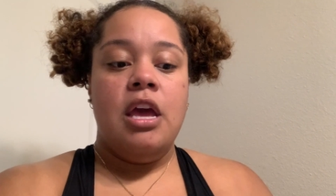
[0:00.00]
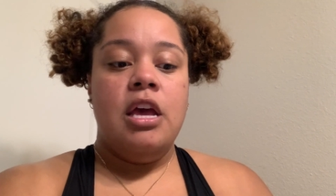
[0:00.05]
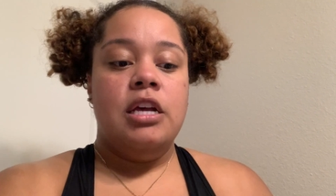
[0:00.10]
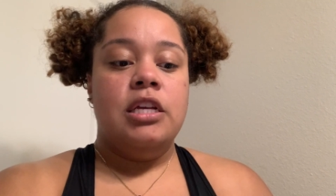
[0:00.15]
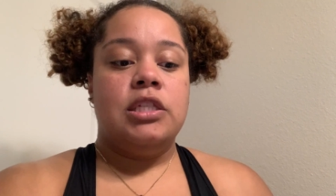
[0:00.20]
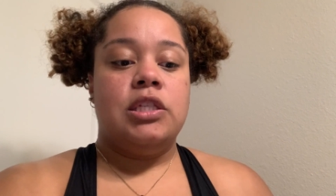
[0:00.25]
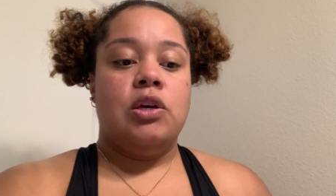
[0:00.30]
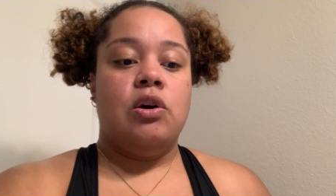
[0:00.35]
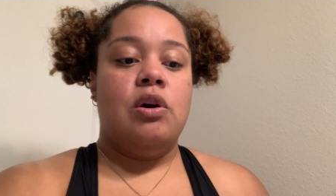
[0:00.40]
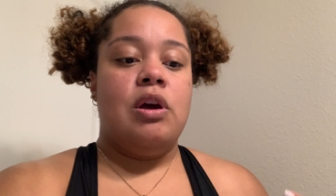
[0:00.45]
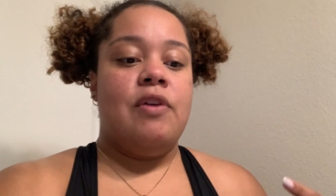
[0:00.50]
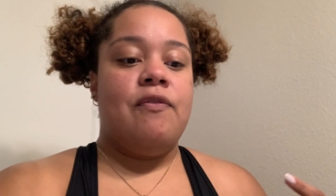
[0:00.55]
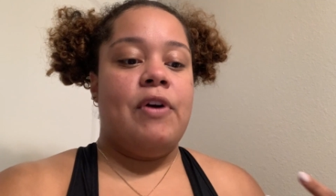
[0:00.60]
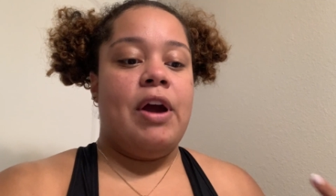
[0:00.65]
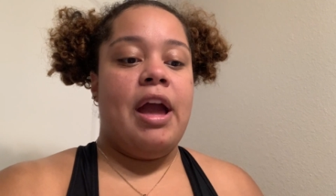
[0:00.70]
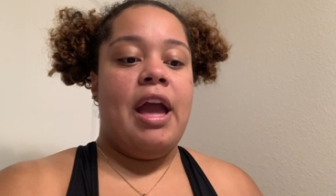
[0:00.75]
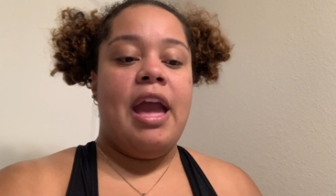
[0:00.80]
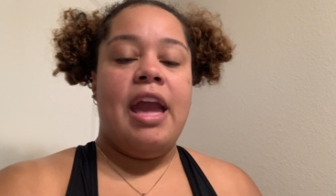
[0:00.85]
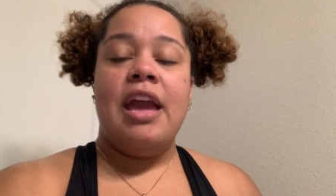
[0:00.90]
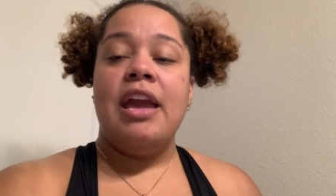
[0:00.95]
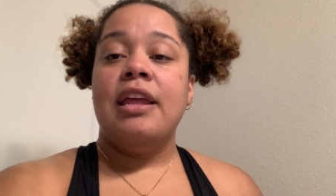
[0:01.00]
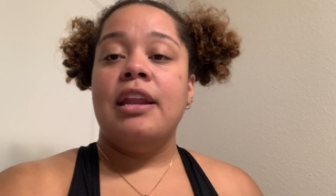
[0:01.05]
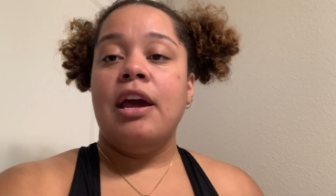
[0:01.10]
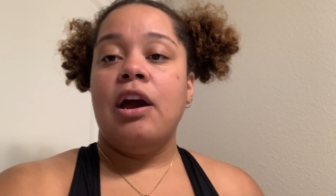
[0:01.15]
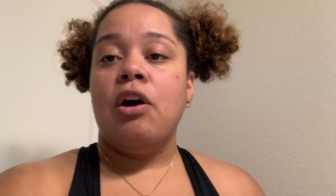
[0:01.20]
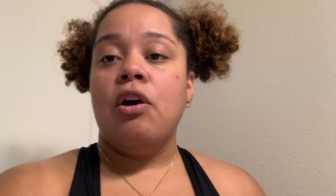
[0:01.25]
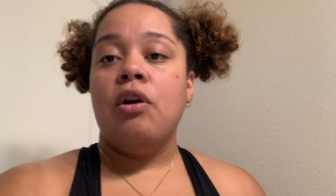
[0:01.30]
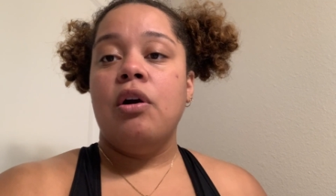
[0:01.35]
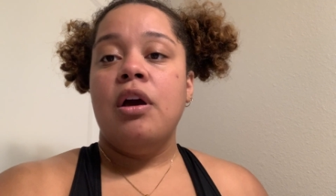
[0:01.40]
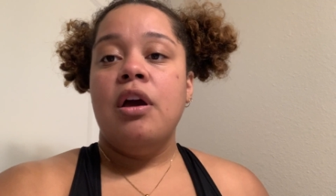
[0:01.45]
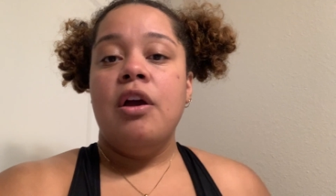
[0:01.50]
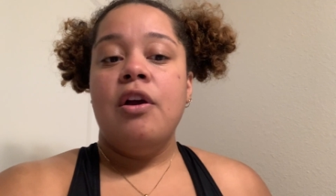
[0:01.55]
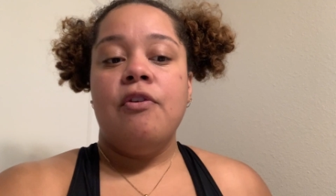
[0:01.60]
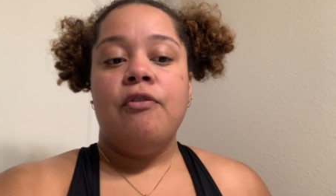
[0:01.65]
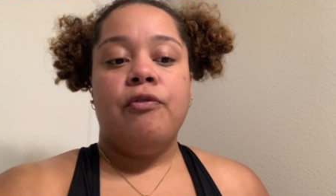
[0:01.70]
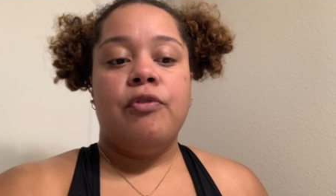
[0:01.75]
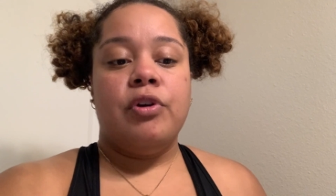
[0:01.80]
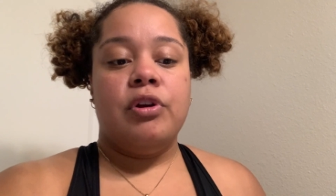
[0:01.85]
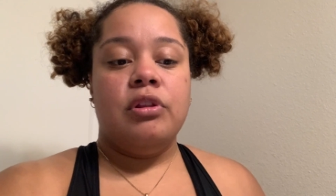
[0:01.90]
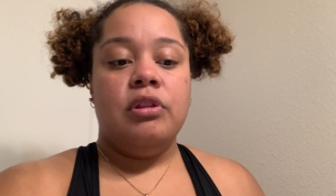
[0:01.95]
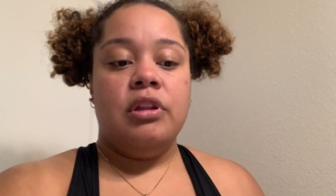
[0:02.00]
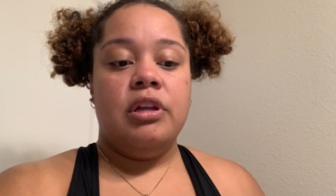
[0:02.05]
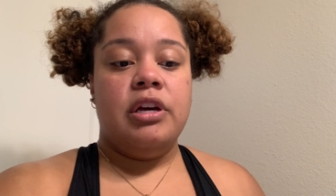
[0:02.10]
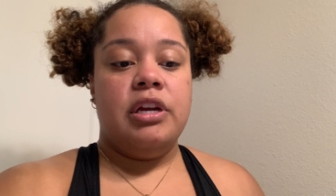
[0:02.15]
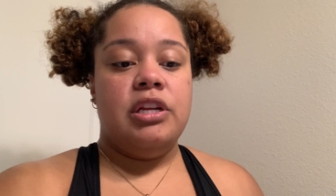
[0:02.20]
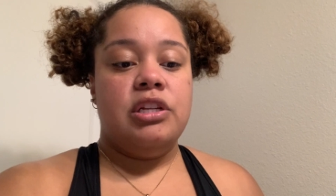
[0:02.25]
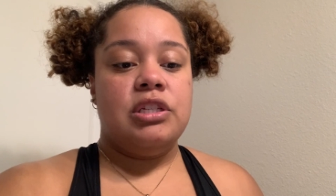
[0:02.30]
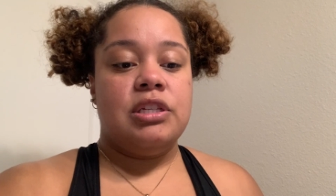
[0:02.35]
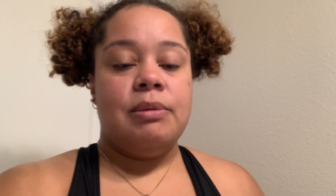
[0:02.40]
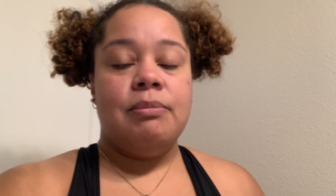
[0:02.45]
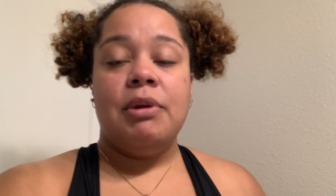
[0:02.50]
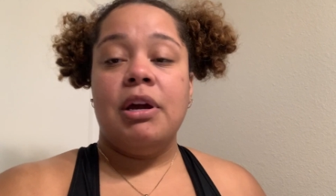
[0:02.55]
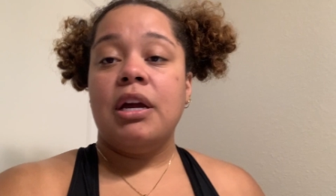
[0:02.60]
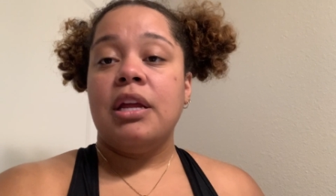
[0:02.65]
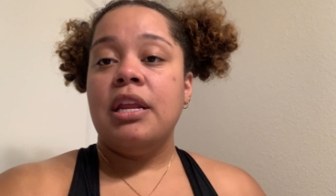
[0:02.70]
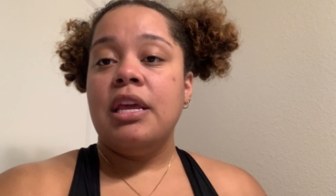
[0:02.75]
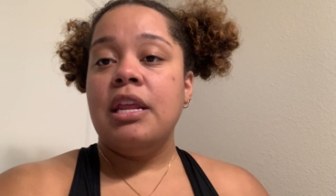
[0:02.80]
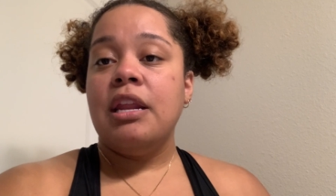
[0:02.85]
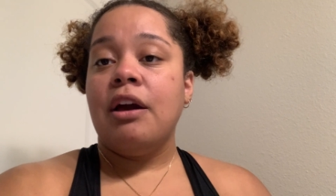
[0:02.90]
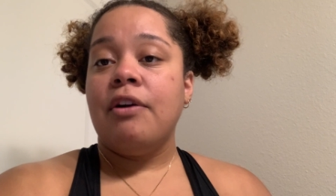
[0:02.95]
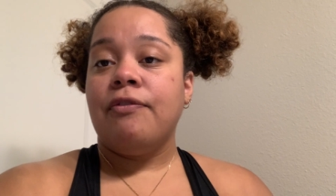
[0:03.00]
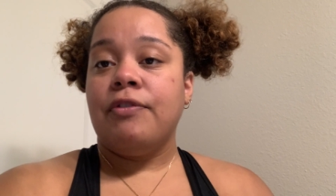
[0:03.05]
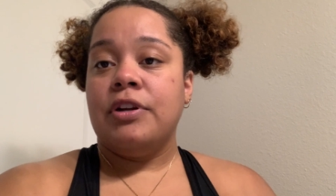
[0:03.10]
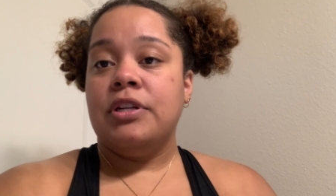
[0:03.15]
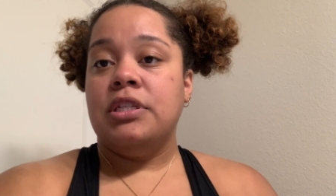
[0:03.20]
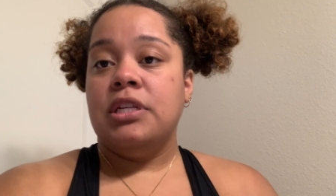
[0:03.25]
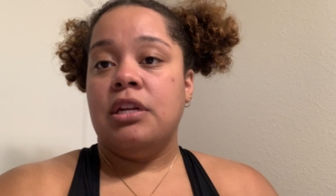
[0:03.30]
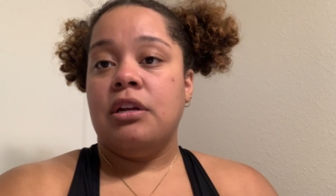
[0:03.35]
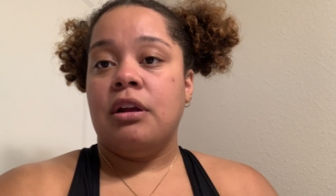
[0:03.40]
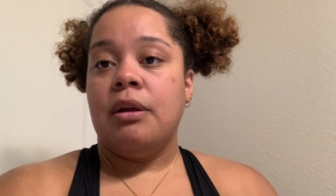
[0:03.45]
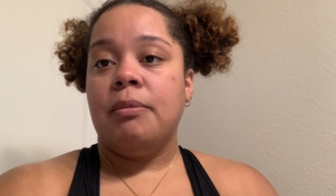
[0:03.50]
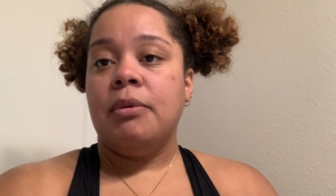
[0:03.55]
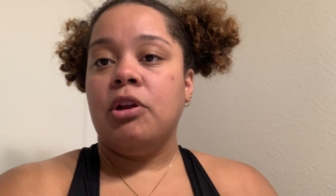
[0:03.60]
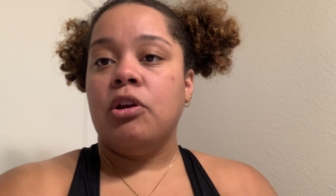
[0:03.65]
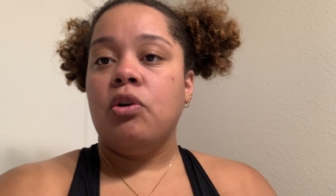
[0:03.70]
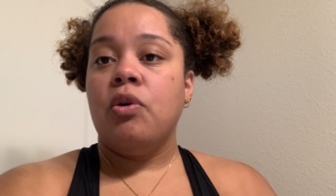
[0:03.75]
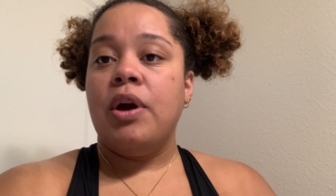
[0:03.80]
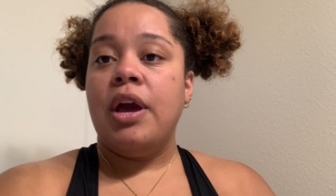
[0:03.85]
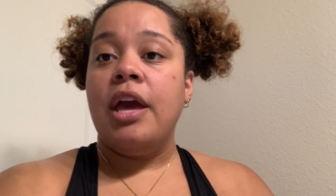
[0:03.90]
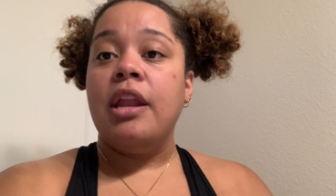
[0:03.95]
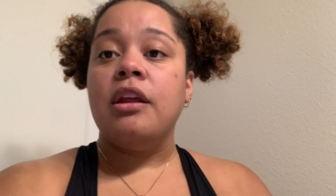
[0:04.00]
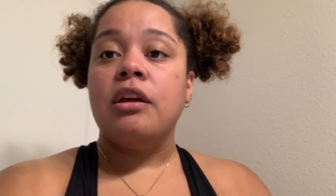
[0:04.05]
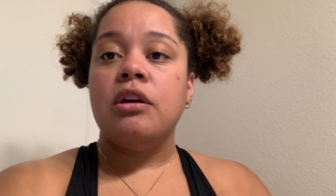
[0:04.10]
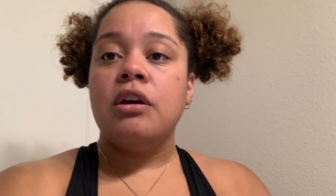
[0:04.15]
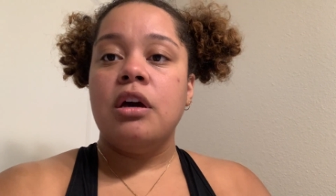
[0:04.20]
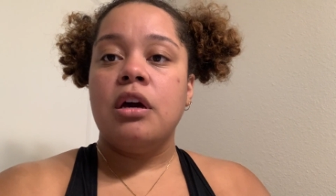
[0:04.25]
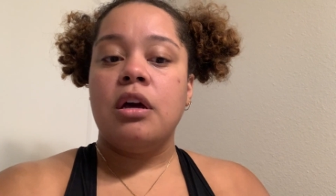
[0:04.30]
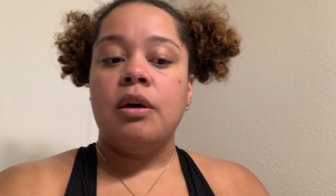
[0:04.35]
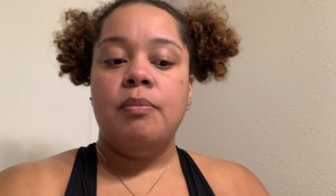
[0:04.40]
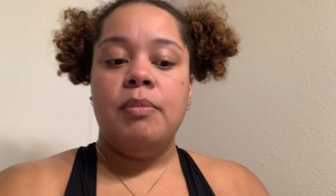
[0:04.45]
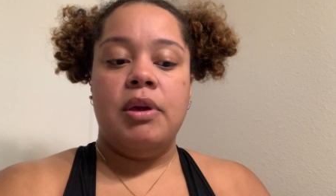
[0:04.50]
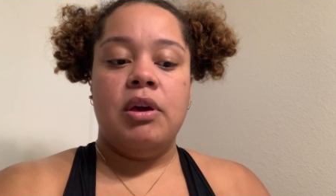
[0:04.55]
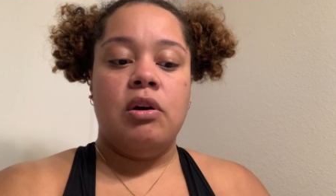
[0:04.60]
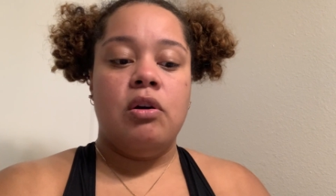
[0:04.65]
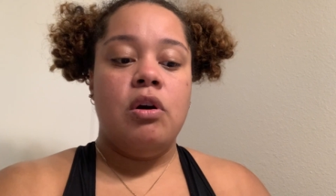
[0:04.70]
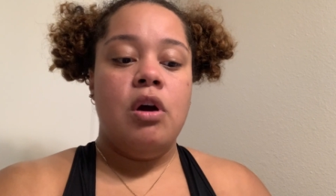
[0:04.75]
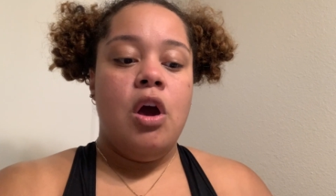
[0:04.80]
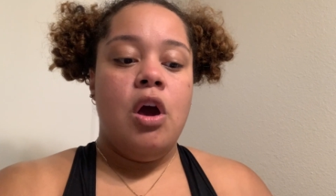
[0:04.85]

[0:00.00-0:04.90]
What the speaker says: So if I ate out for lunch, I'm not gonna eat out for dinner. I'm gonna go ahead and cook a meal.